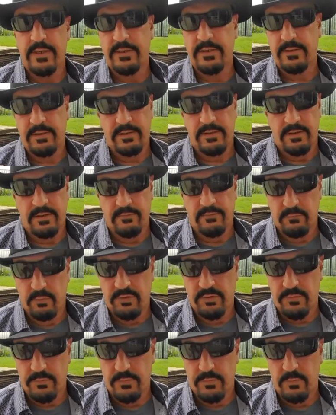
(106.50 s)
you know,
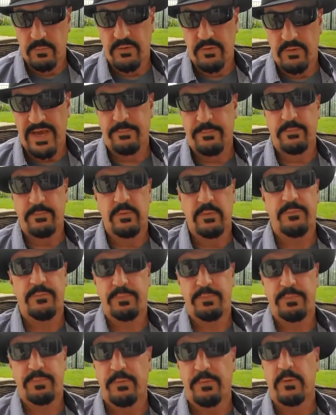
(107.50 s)
with, with, with
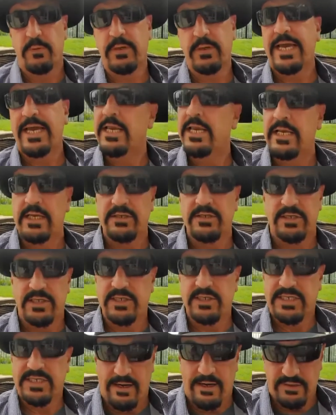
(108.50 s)
people getting into
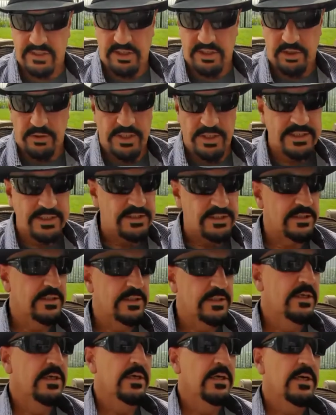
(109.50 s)
these housing units.
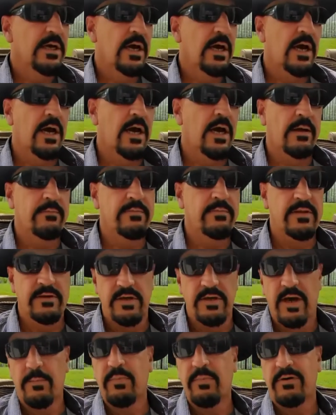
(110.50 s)
Uh, the
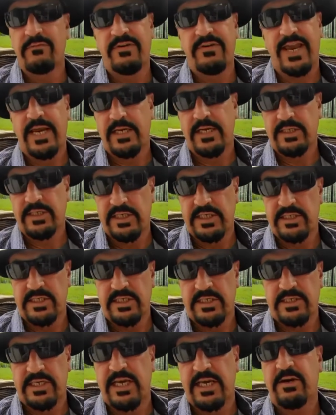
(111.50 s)
number of vacancies
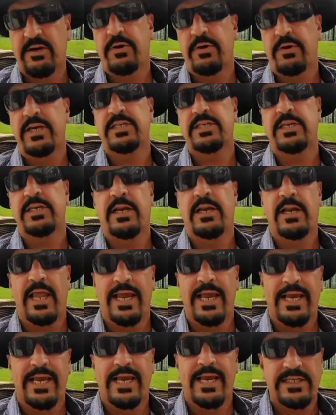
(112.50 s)
is decreasing. And
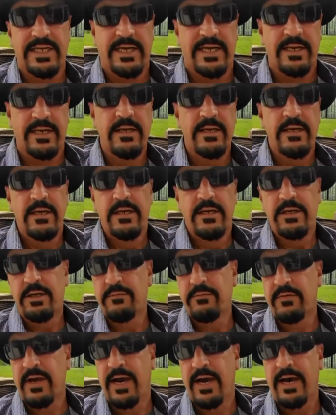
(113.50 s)
like I said,
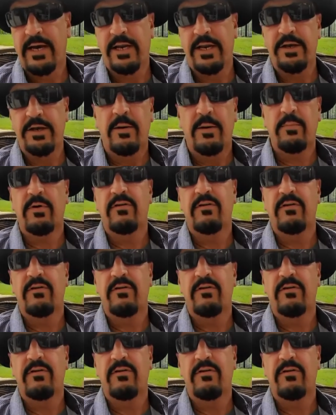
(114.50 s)
you've got a number